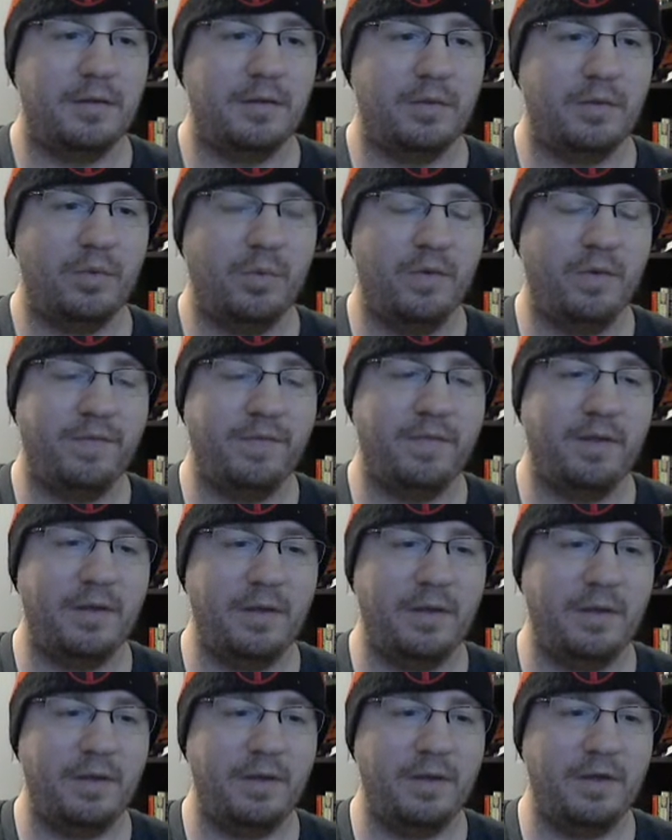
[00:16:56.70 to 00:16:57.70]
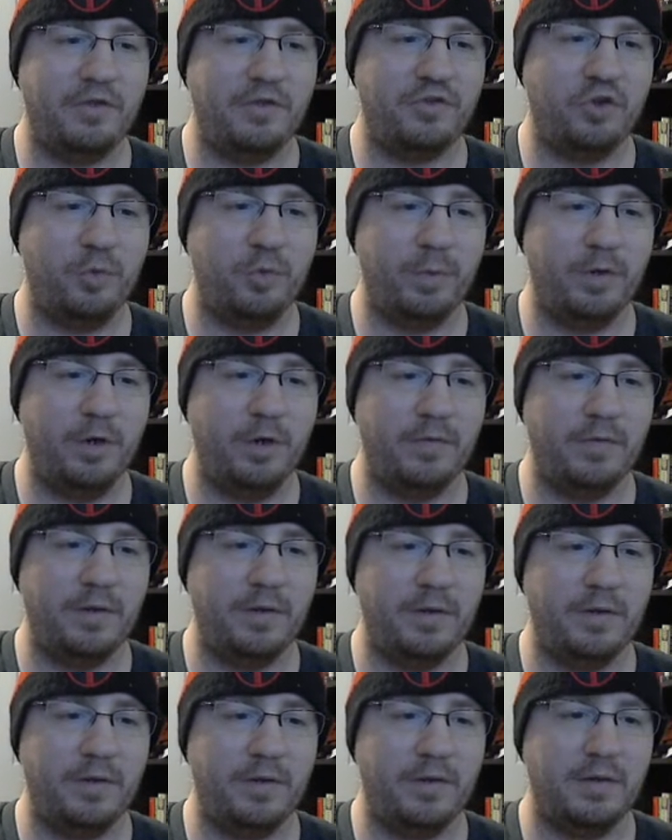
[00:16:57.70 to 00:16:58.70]
with the
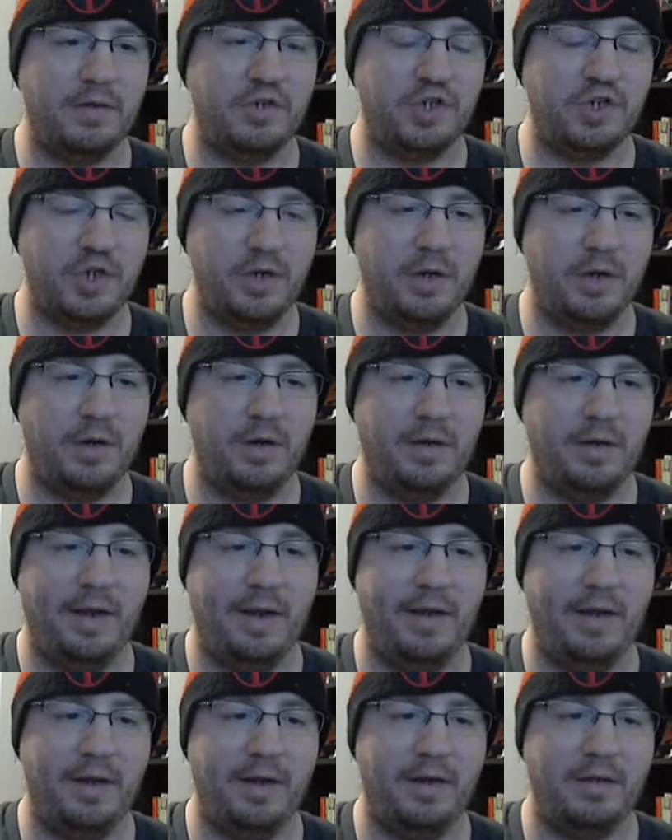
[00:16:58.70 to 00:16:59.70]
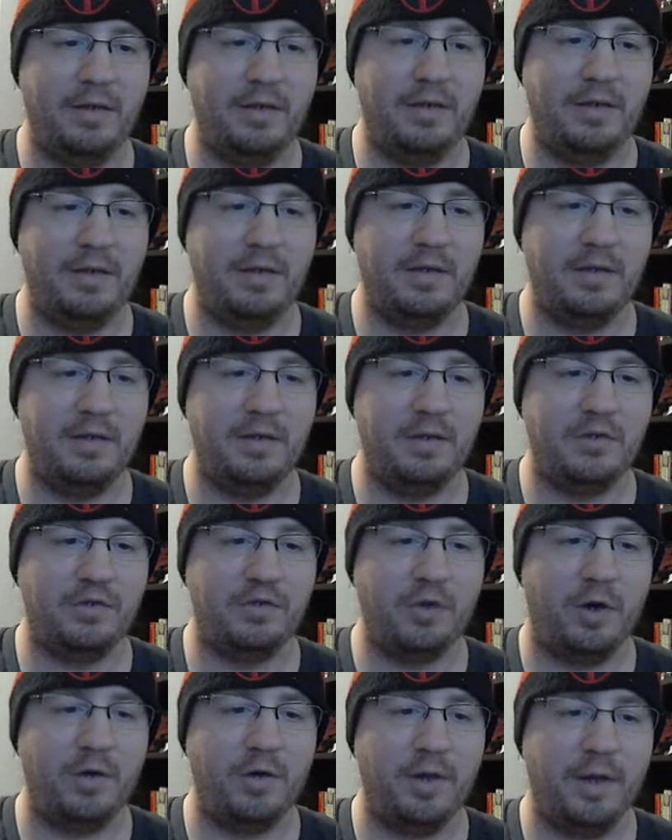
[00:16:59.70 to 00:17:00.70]
Supernova Xion and the
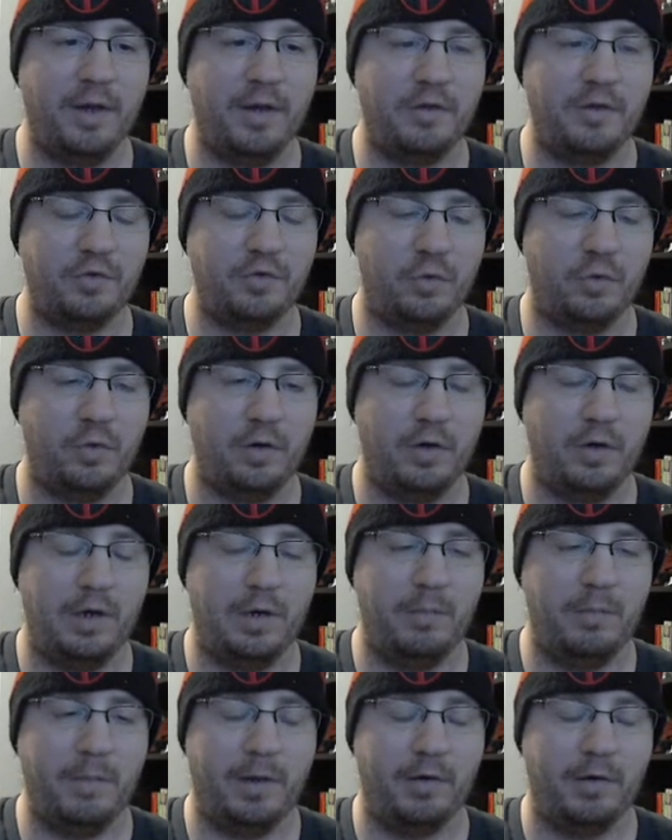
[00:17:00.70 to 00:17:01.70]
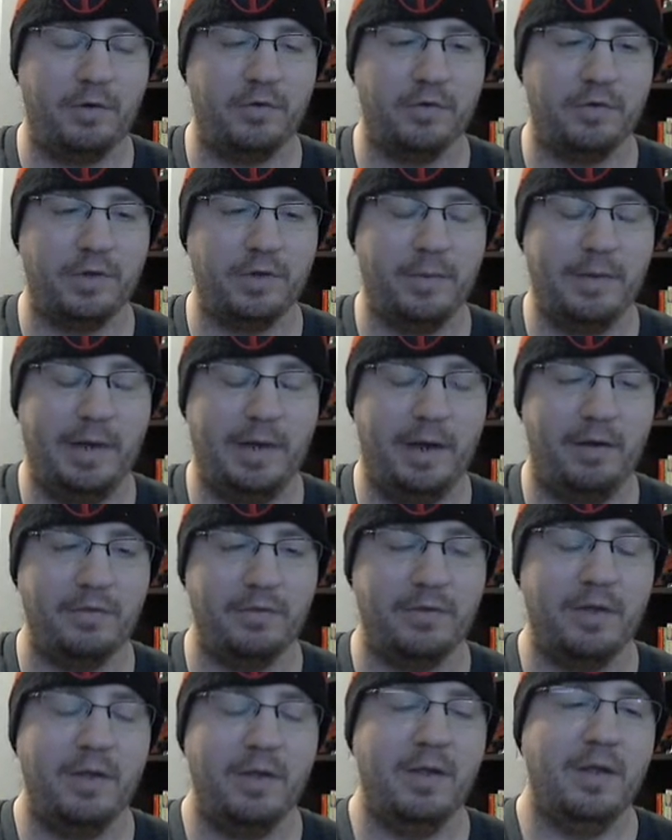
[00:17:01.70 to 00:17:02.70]
Starlight Sora medals coming
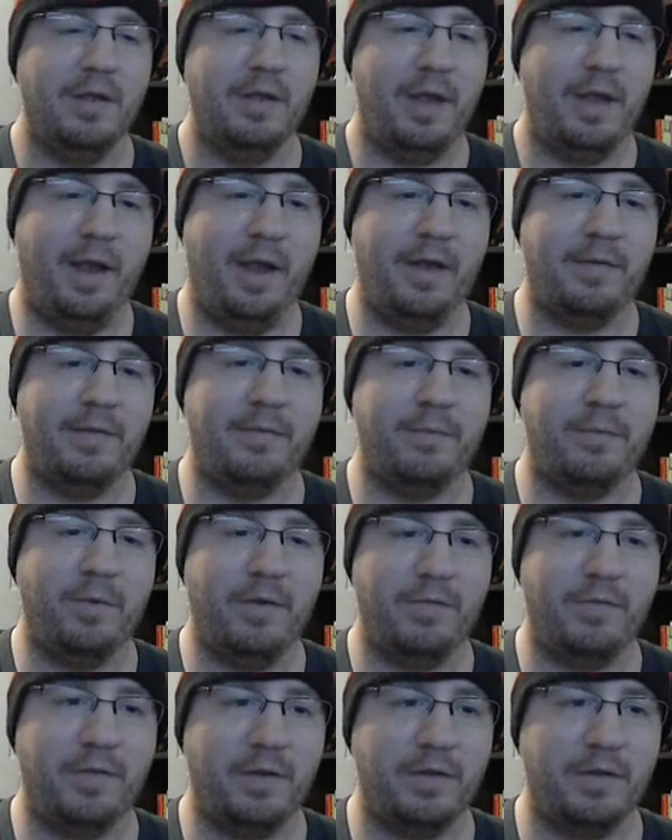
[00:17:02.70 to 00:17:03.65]
out, and with the